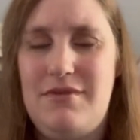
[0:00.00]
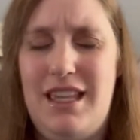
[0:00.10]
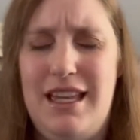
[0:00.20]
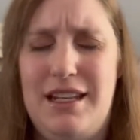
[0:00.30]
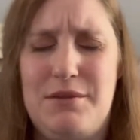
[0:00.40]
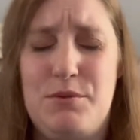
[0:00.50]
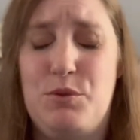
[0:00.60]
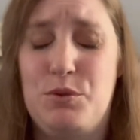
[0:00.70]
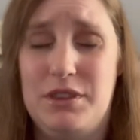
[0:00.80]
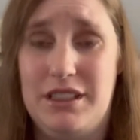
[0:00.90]
And I'm
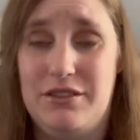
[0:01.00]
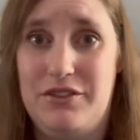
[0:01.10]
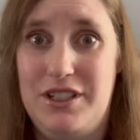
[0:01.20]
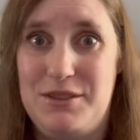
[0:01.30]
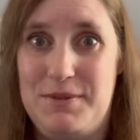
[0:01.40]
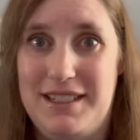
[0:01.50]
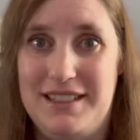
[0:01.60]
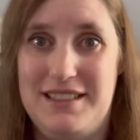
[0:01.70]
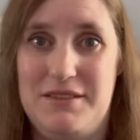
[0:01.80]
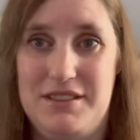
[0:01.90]
really confused
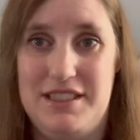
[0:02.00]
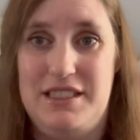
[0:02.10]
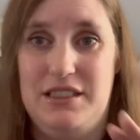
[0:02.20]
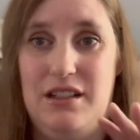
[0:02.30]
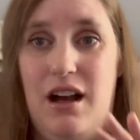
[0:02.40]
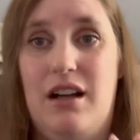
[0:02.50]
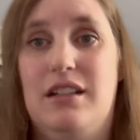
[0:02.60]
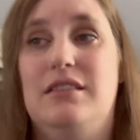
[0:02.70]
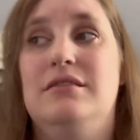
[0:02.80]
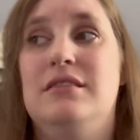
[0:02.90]
because it was still
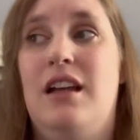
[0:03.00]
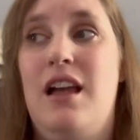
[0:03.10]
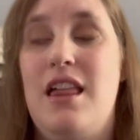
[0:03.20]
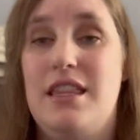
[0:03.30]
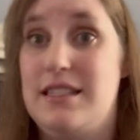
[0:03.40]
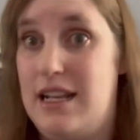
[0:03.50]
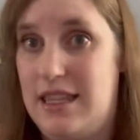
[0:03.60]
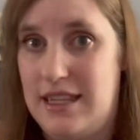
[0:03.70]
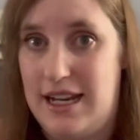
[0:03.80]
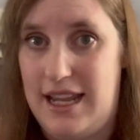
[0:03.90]
on the setting
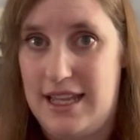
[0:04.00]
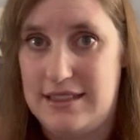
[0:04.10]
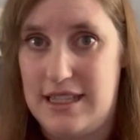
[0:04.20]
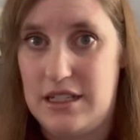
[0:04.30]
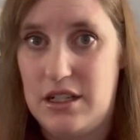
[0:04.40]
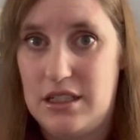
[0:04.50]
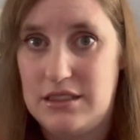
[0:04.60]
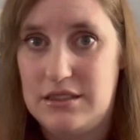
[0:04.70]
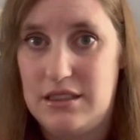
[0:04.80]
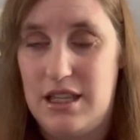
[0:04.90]
that I had set it on
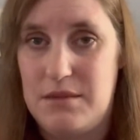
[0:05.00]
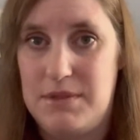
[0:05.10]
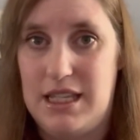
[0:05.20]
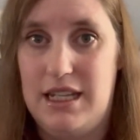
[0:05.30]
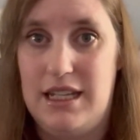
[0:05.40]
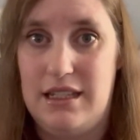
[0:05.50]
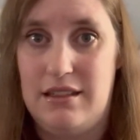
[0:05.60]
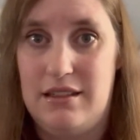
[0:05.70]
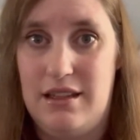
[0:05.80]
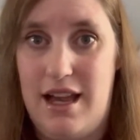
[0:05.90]
in the beginning
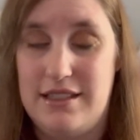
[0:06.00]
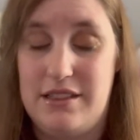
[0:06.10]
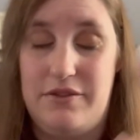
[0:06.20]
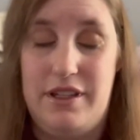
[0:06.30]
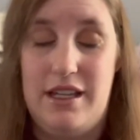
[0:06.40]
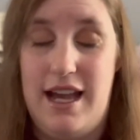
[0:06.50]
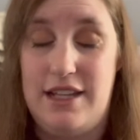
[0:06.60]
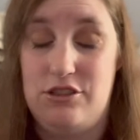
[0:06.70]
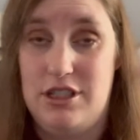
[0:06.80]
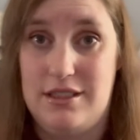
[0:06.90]
as if it
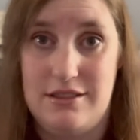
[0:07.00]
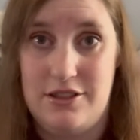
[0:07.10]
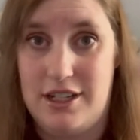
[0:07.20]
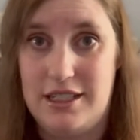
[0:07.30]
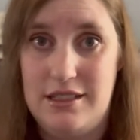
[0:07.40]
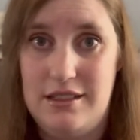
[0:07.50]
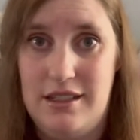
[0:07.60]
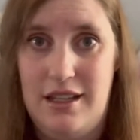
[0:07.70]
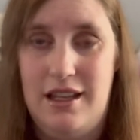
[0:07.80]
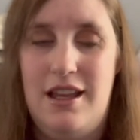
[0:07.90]
had just started.
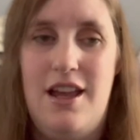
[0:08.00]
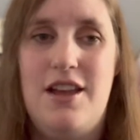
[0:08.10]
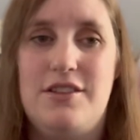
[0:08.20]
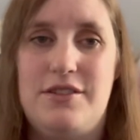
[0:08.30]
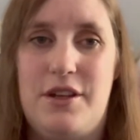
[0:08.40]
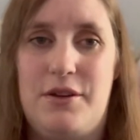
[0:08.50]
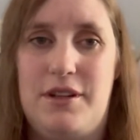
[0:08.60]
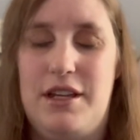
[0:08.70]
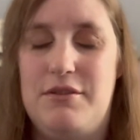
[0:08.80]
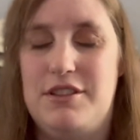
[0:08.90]
So
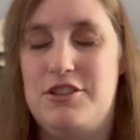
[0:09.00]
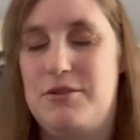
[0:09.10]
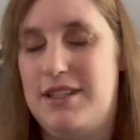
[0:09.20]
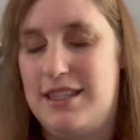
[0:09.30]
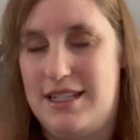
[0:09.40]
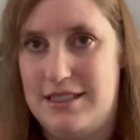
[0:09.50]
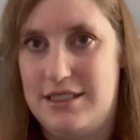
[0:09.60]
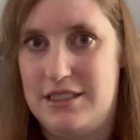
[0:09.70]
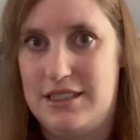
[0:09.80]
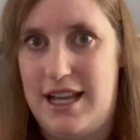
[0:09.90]
it was showing that it
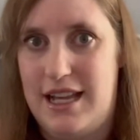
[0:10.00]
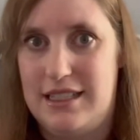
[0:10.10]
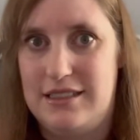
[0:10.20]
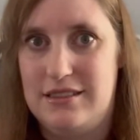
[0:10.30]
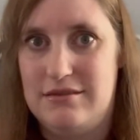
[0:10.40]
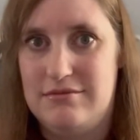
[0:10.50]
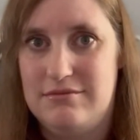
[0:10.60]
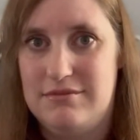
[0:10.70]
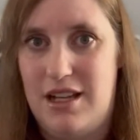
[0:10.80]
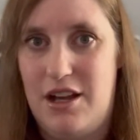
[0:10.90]
still had
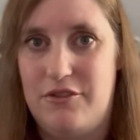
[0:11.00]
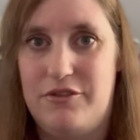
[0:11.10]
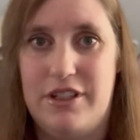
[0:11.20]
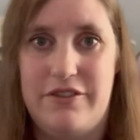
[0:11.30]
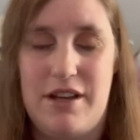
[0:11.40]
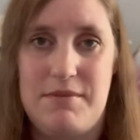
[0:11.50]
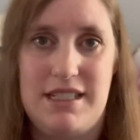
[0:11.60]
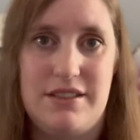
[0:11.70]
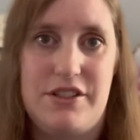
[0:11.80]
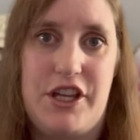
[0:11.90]
45
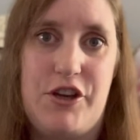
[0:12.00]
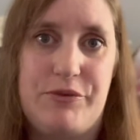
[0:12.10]
minutes to go.